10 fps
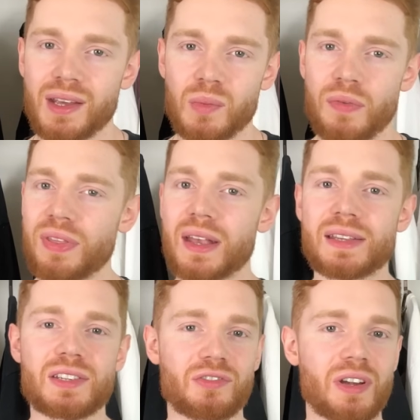with the
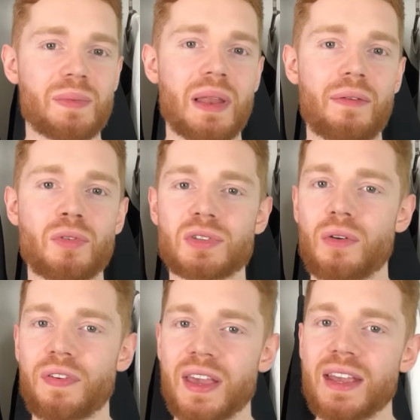extreme levels
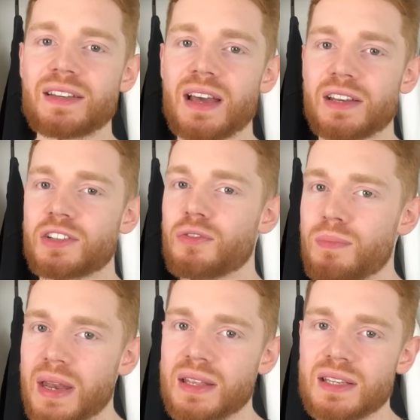of heat and
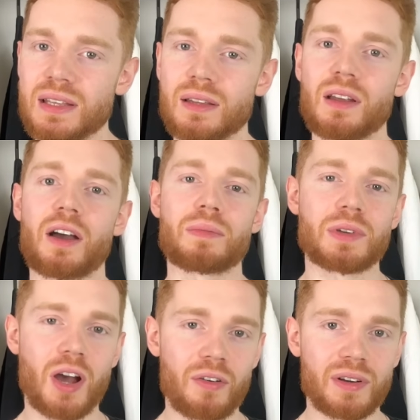humidity that I am
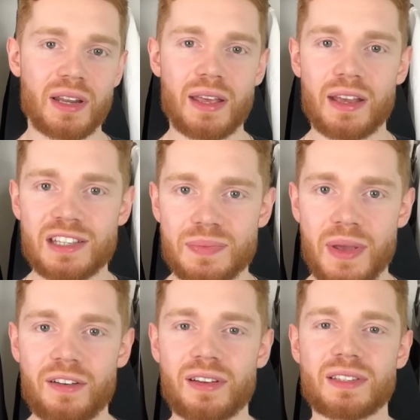currently
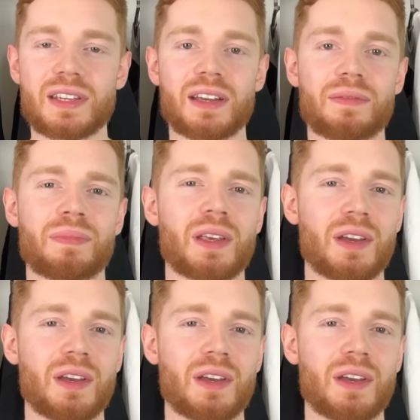experiencing,